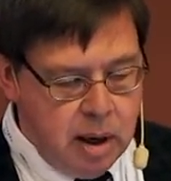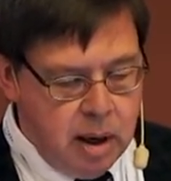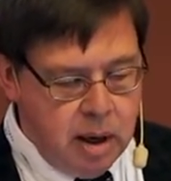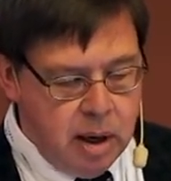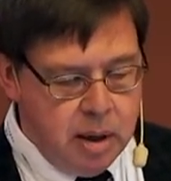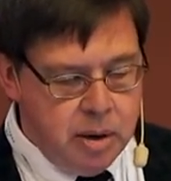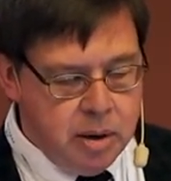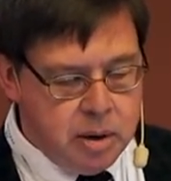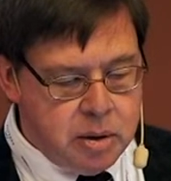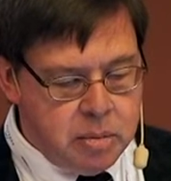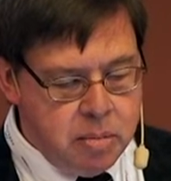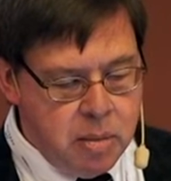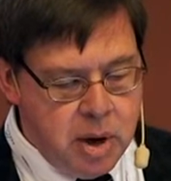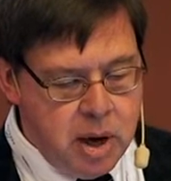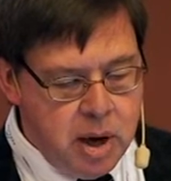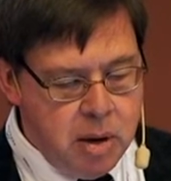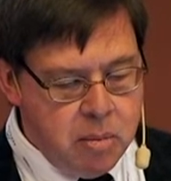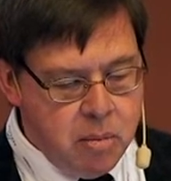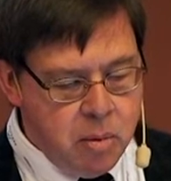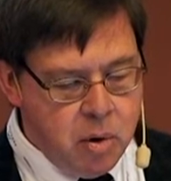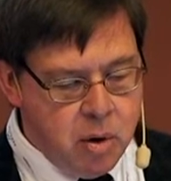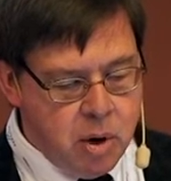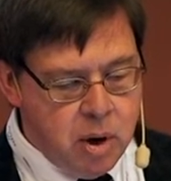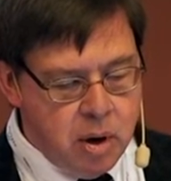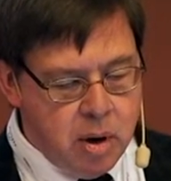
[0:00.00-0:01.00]
And there's
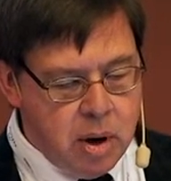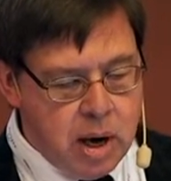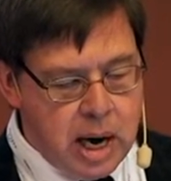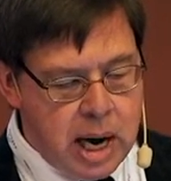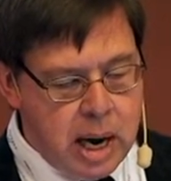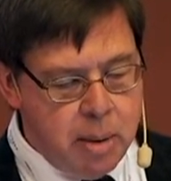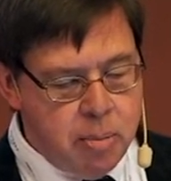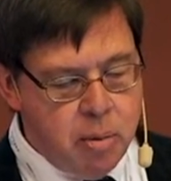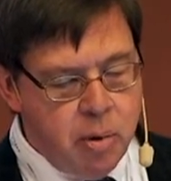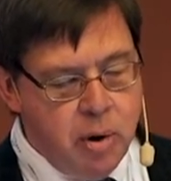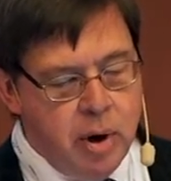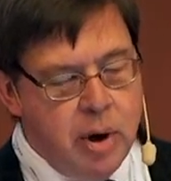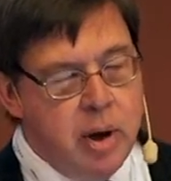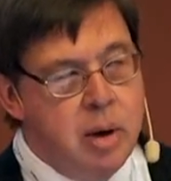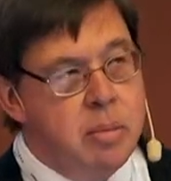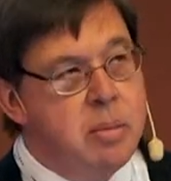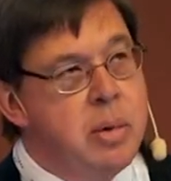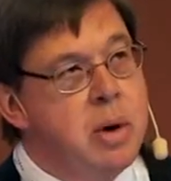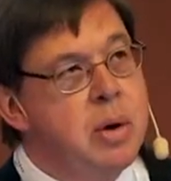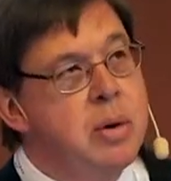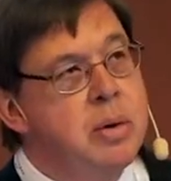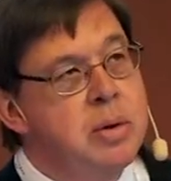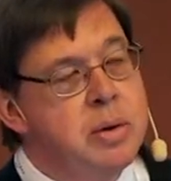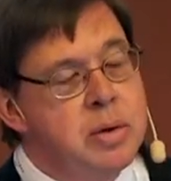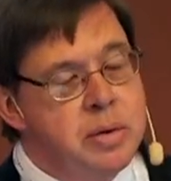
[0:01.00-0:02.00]
many more operating
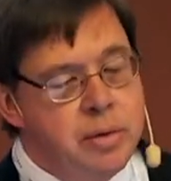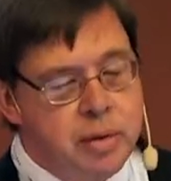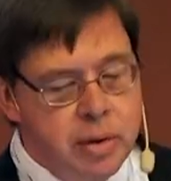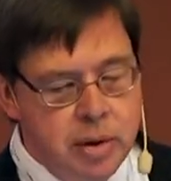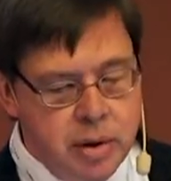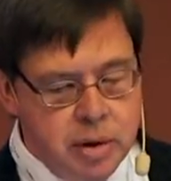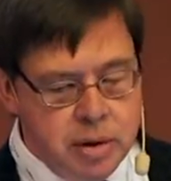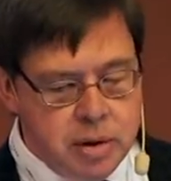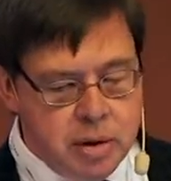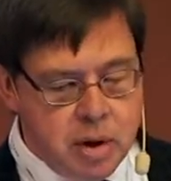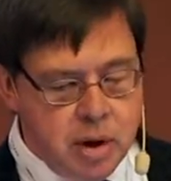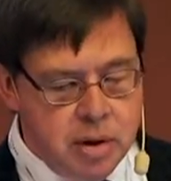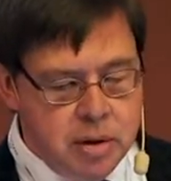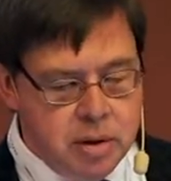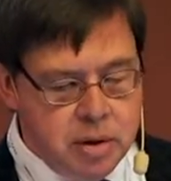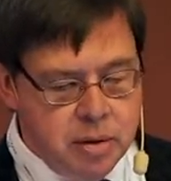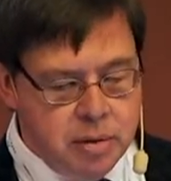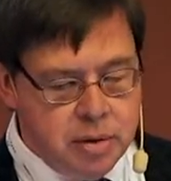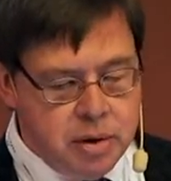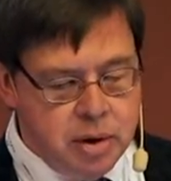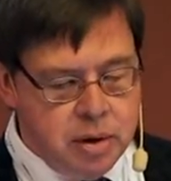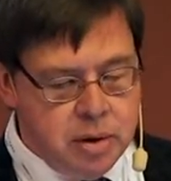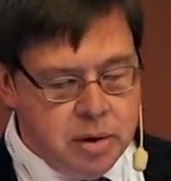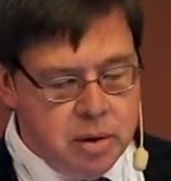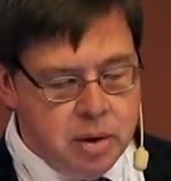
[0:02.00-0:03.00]
modes for these kinds
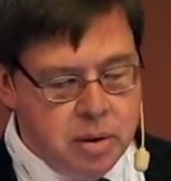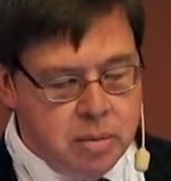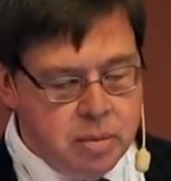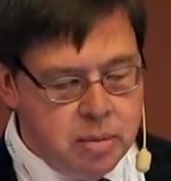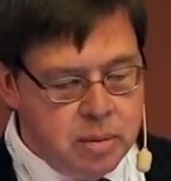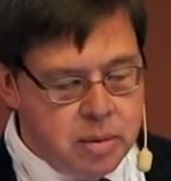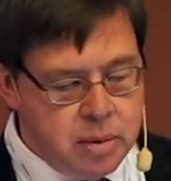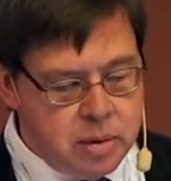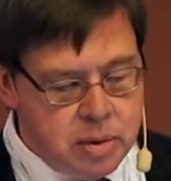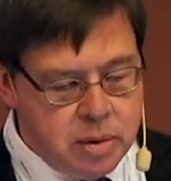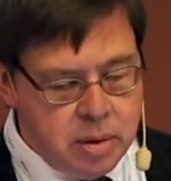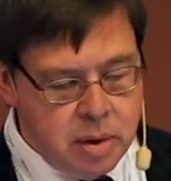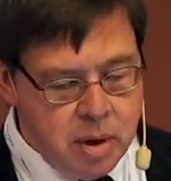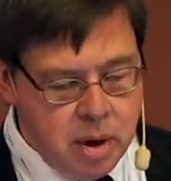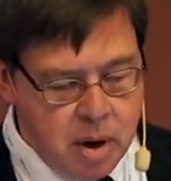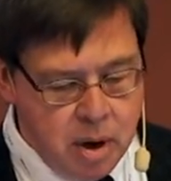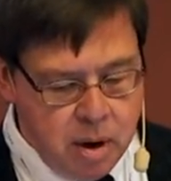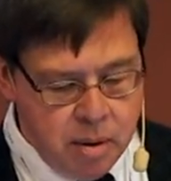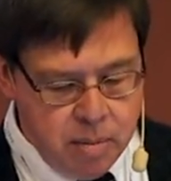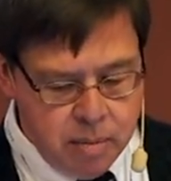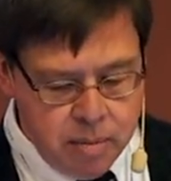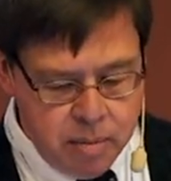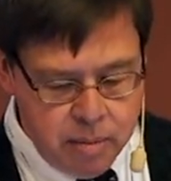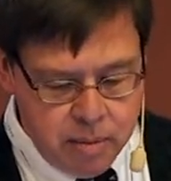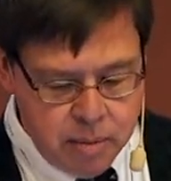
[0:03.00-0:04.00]
of systems
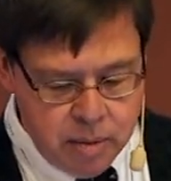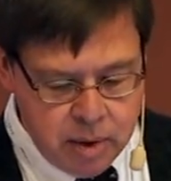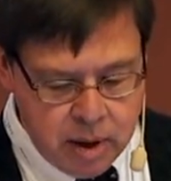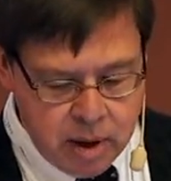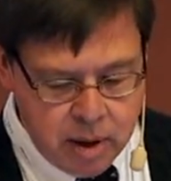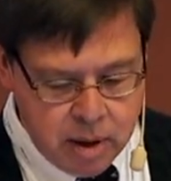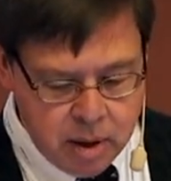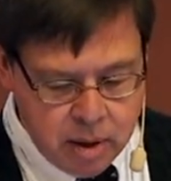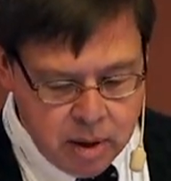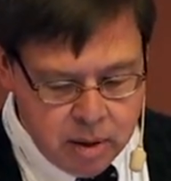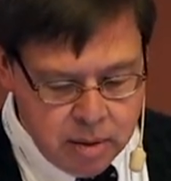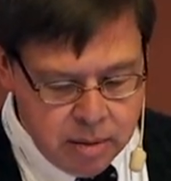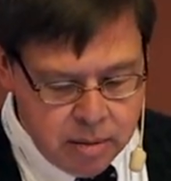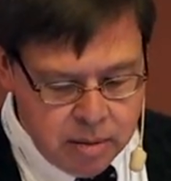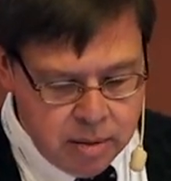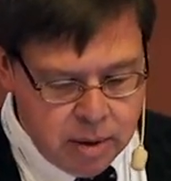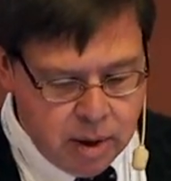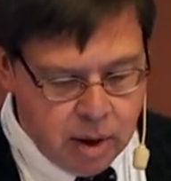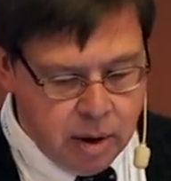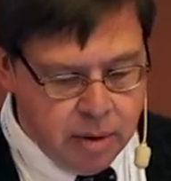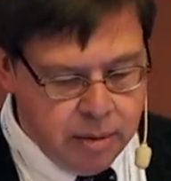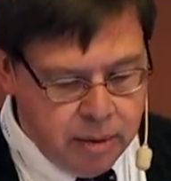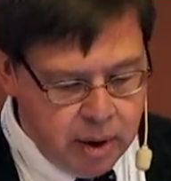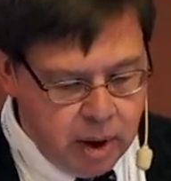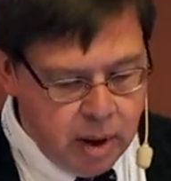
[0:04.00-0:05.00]
that are
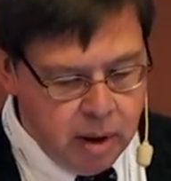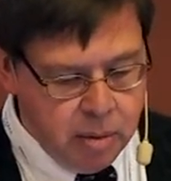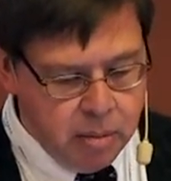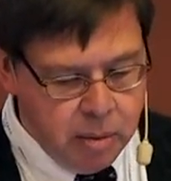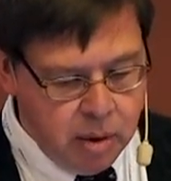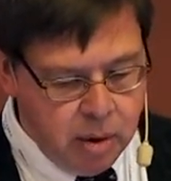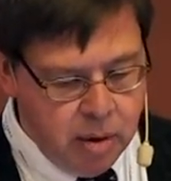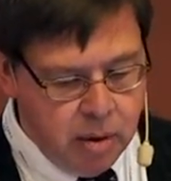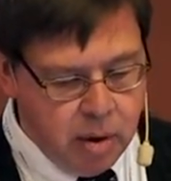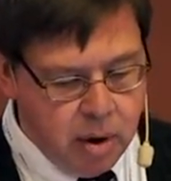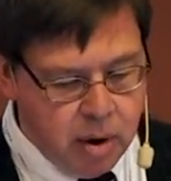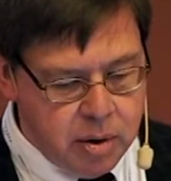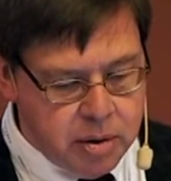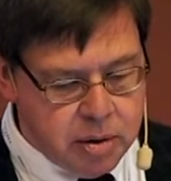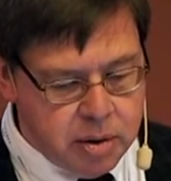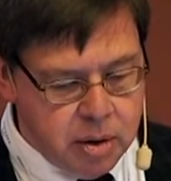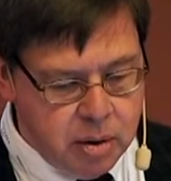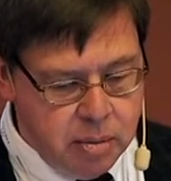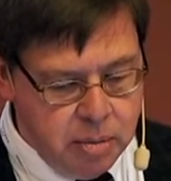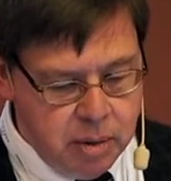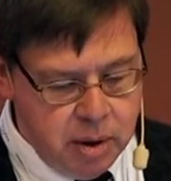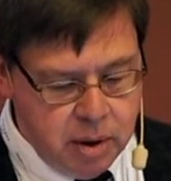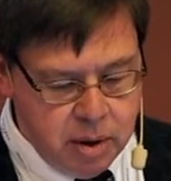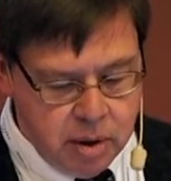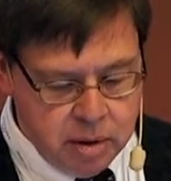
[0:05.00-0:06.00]
available
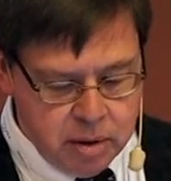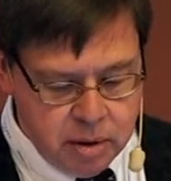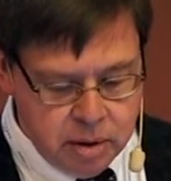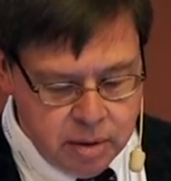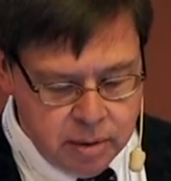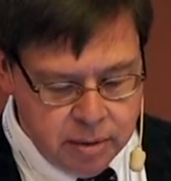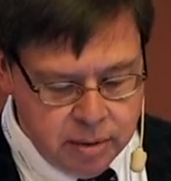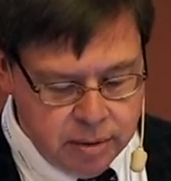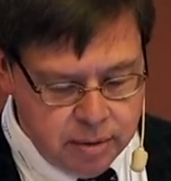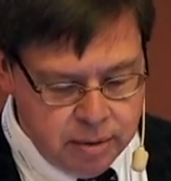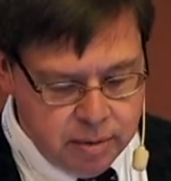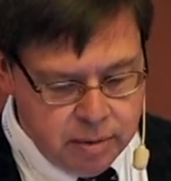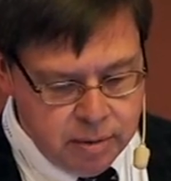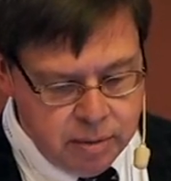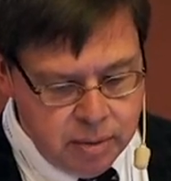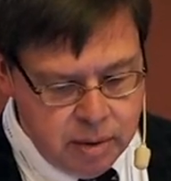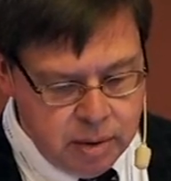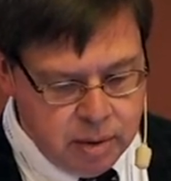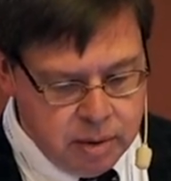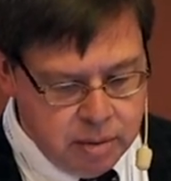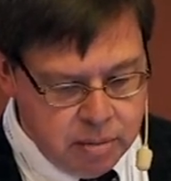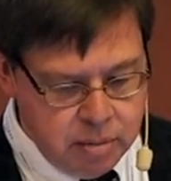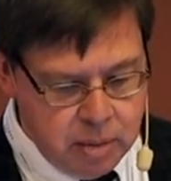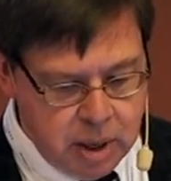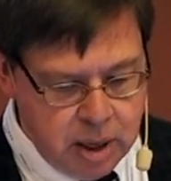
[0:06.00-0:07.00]
largely because of,
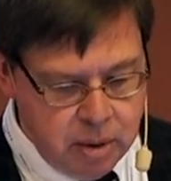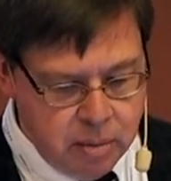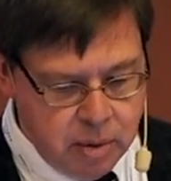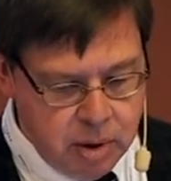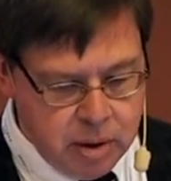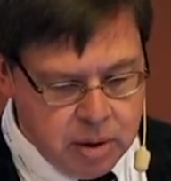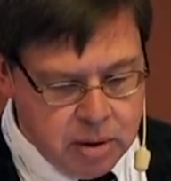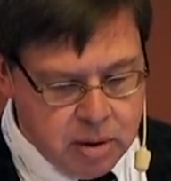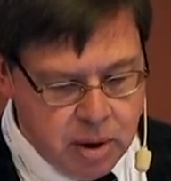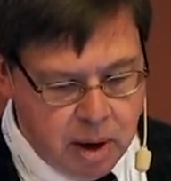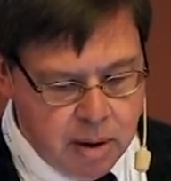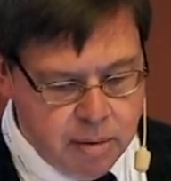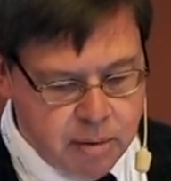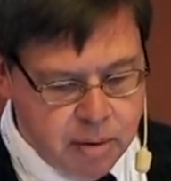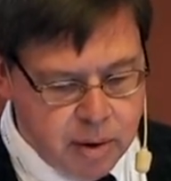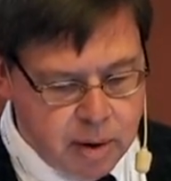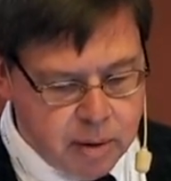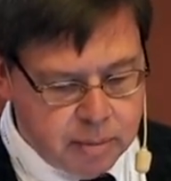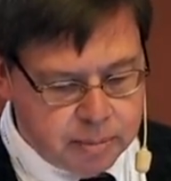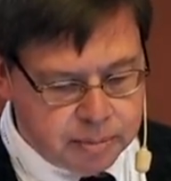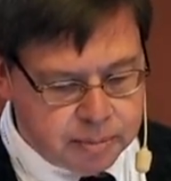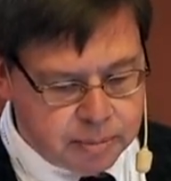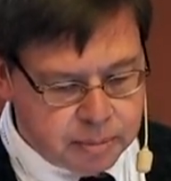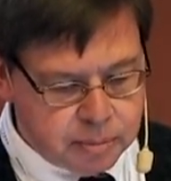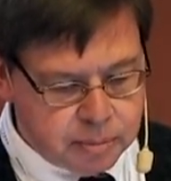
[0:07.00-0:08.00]
in many ways, software.